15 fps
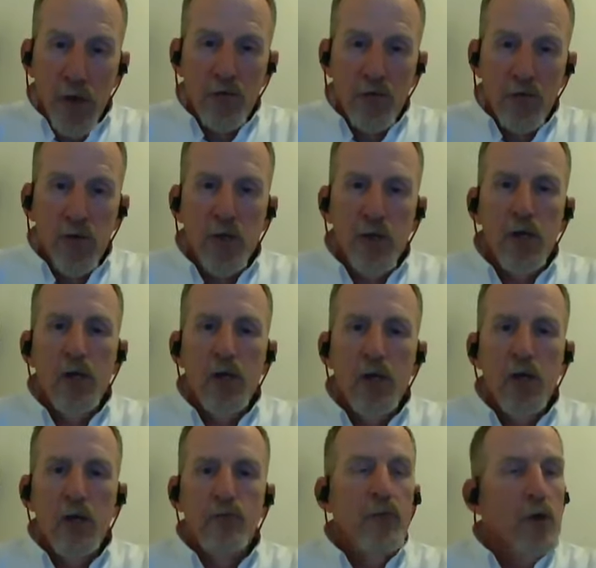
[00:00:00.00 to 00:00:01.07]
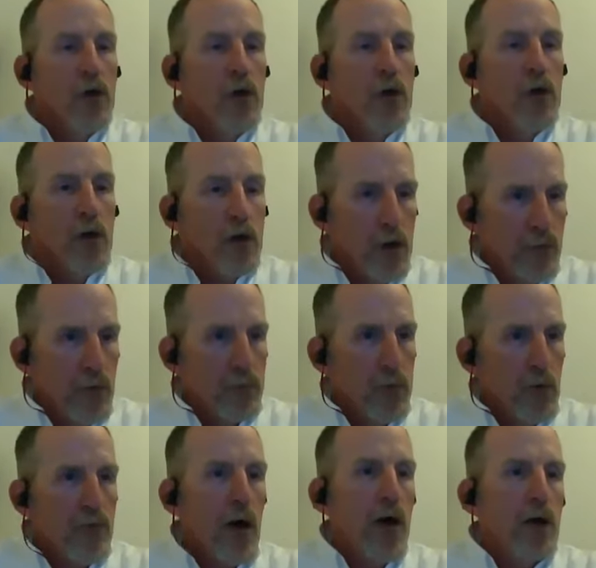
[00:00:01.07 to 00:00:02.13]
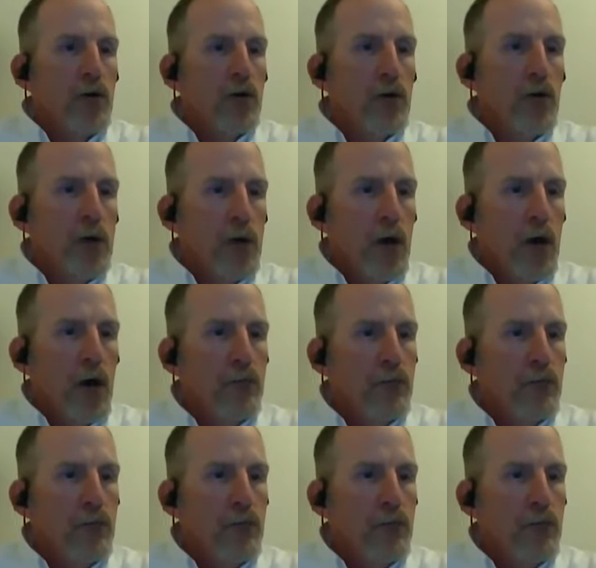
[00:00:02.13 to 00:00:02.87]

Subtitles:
Basically, if the provider,